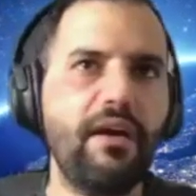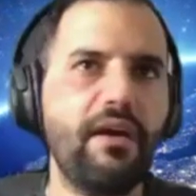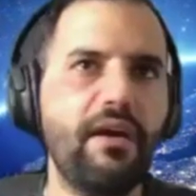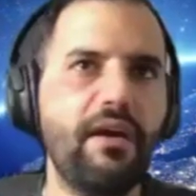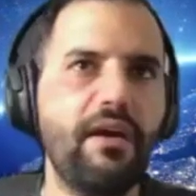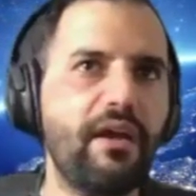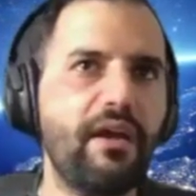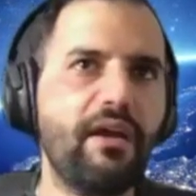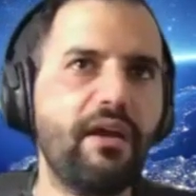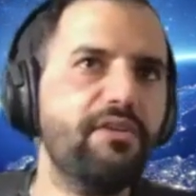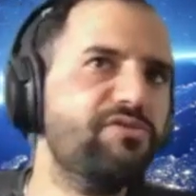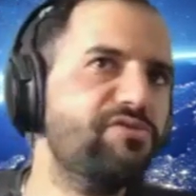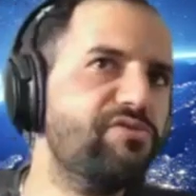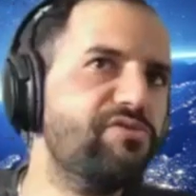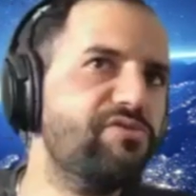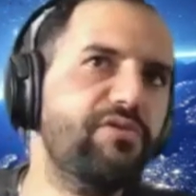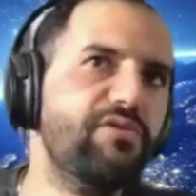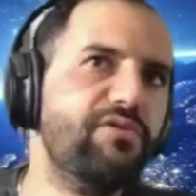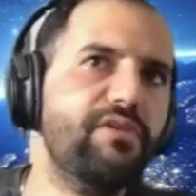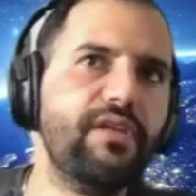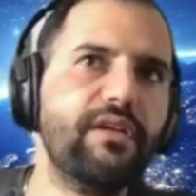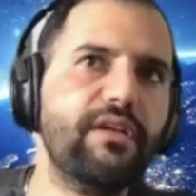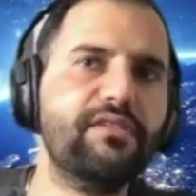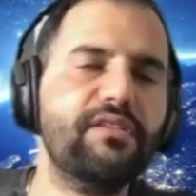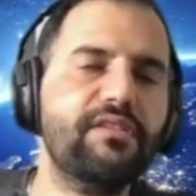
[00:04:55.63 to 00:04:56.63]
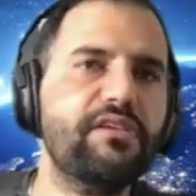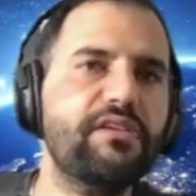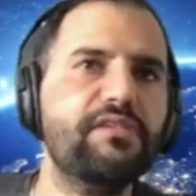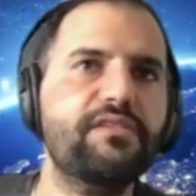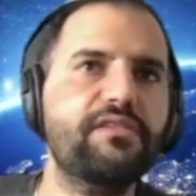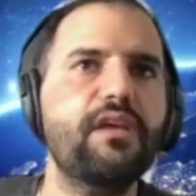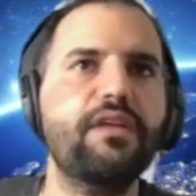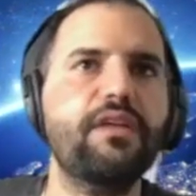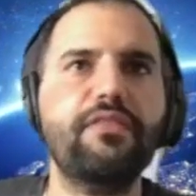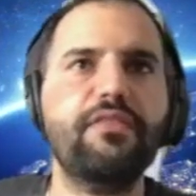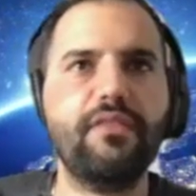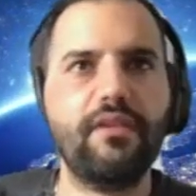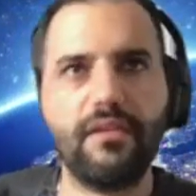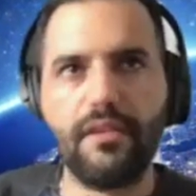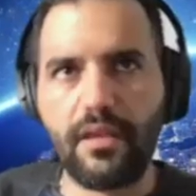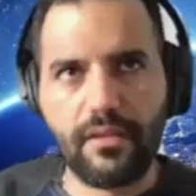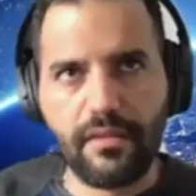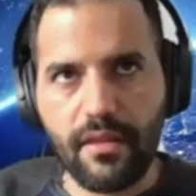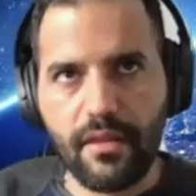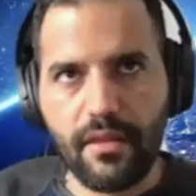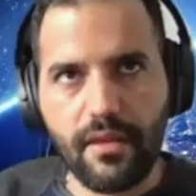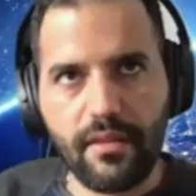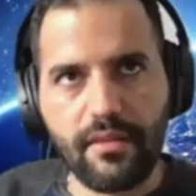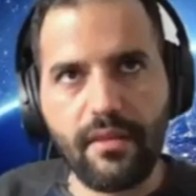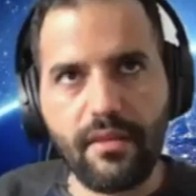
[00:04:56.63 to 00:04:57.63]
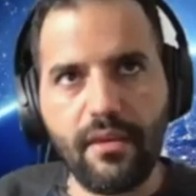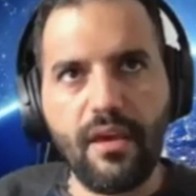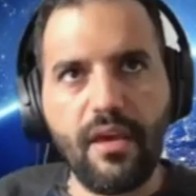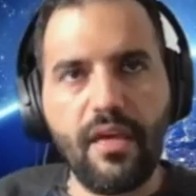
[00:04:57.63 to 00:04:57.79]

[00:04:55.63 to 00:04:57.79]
And I can assure you that there is nothing like that.